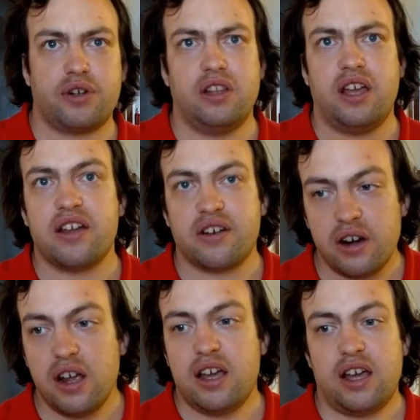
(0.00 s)

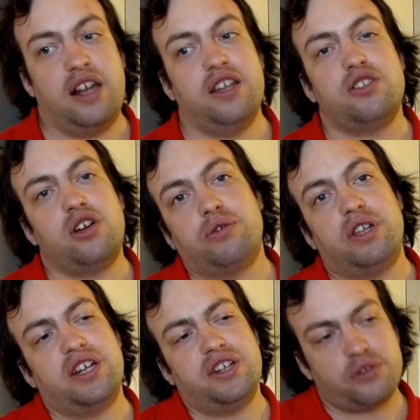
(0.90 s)
layer, and it's not
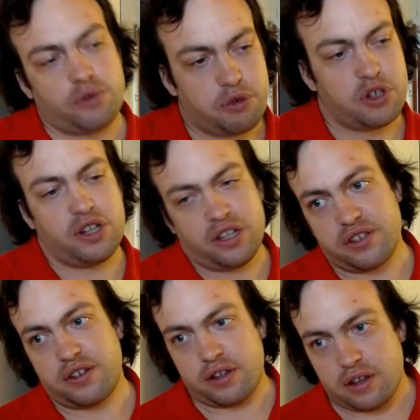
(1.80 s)
really a description, it's
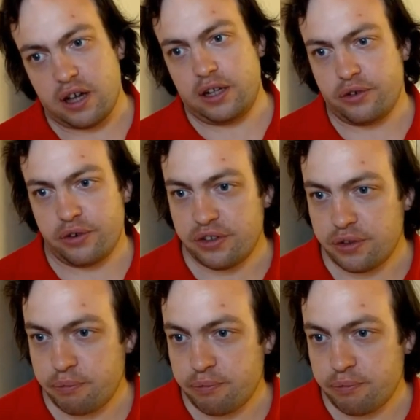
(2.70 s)
an algorithm.